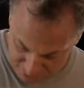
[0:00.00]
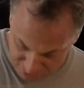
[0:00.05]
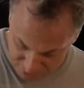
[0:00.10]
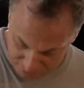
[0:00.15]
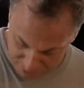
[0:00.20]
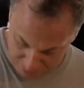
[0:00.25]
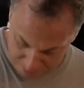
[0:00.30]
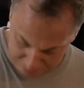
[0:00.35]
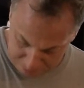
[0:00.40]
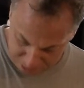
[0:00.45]

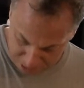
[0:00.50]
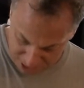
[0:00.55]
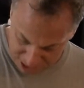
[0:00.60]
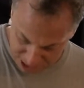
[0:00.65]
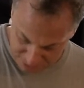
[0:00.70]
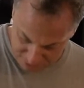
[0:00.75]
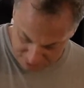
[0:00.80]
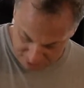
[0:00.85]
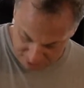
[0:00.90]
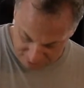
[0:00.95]
from the
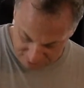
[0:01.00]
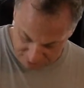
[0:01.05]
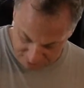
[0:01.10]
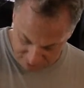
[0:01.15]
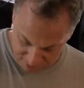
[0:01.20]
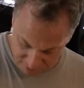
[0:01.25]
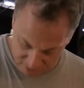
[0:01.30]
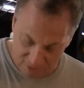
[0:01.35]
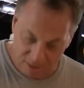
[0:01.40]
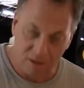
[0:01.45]
placement of
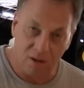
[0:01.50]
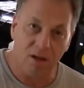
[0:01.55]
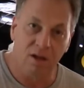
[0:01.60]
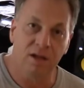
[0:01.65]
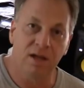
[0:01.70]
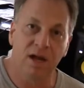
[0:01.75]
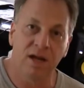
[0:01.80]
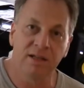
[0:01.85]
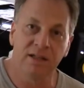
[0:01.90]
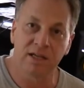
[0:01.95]
it
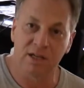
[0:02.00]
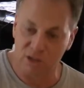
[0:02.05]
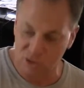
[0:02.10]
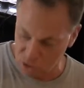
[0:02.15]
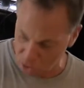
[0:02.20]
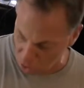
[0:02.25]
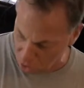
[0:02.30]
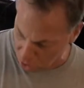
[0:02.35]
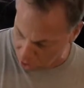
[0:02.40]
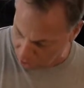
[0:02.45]
in the
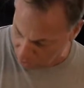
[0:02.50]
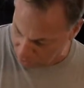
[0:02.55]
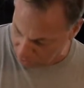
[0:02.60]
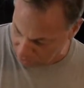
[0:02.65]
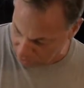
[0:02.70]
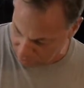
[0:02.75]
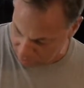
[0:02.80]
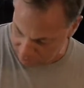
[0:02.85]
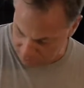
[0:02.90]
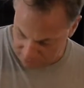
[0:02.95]
guitar, where
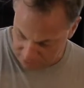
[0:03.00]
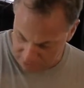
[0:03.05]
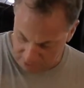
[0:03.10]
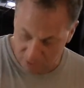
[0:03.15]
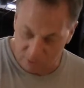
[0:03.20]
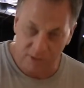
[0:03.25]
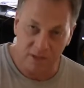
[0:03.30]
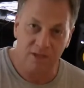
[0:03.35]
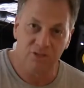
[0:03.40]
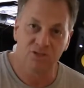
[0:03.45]

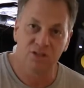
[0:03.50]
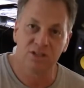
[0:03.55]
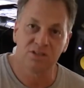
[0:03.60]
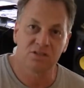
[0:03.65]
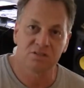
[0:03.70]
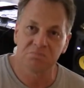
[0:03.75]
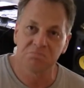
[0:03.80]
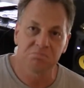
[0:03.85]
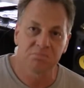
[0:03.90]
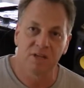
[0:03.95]
it
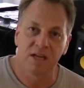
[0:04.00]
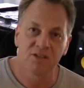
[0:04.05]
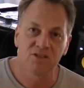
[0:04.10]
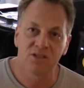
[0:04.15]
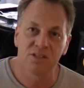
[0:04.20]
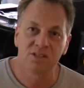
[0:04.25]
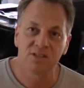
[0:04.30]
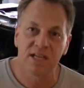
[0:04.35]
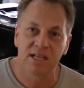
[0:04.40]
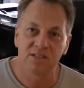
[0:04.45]
just
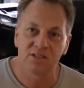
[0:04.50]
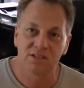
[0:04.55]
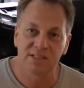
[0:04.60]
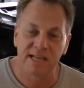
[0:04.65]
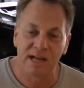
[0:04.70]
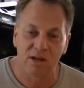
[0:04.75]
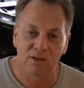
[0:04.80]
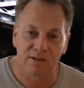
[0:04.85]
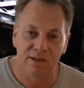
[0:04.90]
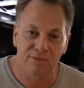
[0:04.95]
tends to
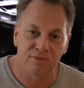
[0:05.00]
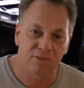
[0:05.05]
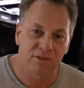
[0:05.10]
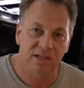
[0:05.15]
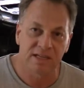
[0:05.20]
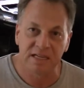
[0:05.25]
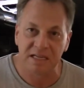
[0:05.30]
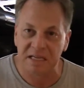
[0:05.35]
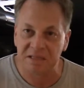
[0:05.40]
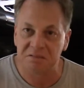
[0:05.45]
sound
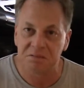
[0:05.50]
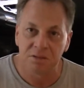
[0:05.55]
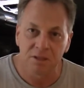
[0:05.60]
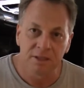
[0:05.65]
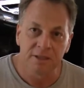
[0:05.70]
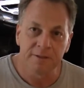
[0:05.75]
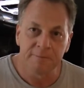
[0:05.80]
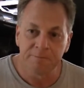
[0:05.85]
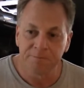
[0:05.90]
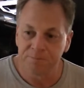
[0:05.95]
differently, and
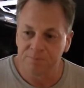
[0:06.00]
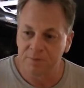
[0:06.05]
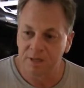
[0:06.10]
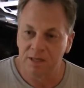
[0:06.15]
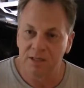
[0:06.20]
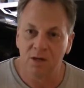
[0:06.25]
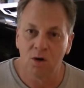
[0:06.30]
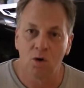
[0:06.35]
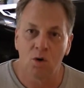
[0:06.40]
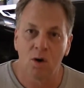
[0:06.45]

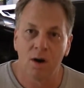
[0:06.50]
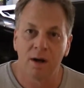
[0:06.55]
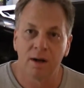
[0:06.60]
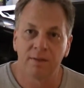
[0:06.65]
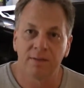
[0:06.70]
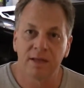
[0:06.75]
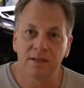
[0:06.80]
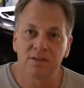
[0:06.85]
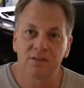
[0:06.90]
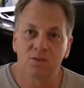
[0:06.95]

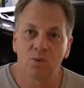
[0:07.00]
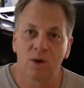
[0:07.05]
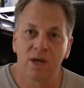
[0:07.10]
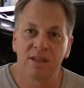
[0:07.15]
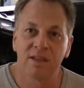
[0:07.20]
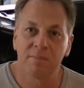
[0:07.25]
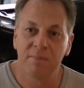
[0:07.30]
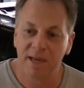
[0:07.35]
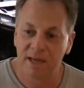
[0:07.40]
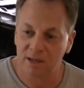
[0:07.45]
that's the way
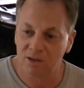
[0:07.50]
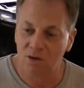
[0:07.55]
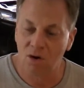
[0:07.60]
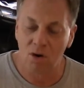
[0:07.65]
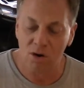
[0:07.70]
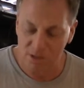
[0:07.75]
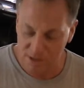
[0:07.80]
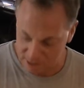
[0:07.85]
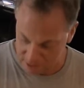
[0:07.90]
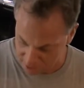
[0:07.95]
they make
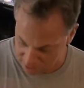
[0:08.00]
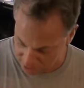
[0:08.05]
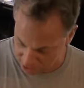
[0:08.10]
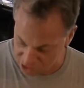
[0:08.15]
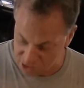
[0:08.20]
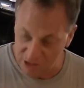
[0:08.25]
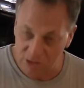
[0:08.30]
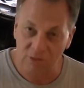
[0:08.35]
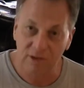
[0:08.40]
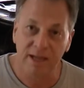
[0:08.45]
guitars now. They
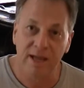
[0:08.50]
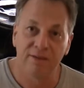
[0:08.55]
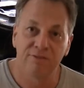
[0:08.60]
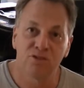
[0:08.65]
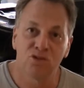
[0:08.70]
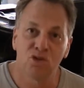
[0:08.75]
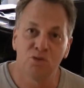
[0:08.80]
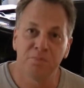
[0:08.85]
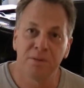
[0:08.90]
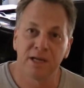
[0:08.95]
generally have
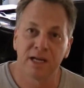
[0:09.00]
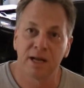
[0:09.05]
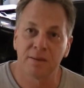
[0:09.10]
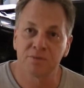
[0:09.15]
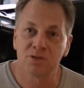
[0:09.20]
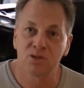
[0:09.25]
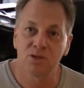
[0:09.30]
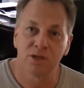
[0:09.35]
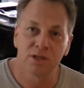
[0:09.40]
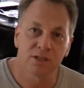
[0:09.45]
two pickups,
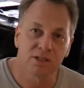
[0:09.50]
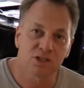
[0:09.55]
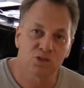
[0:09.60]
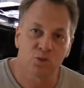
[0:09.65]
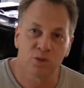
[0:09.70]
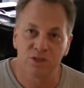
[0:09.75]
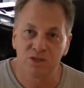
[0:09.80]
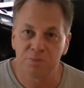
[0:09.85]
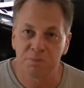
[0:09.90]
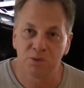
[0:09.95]
so you can
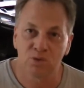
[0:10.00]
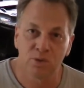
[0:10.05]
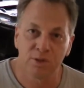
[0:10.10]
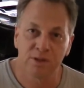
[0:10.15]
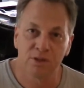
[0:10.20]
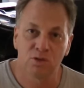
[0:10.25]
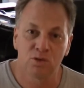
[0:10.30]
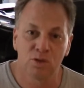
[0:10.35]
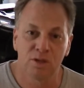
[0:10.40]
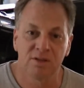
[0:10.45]
switch
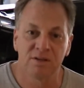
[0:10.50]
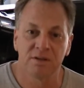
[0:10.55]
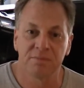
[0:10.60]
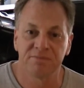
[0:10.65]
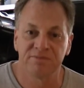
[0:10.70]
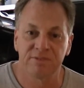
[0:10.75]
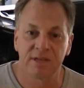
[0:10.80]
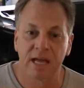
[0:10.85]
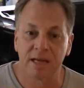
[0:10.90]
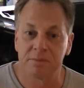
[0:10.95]
between the two
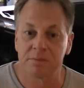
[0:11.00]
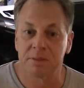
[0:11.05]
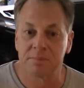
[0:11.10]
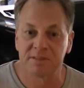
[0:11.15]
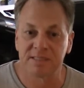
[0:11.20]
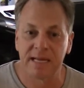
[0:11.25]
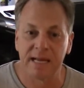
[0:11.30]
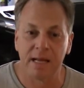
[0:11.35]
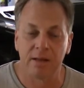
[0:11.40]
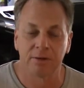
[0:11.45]
different types of
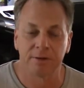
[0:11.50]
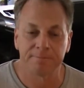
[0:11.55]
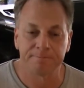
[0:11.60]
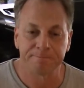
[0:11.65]
sound.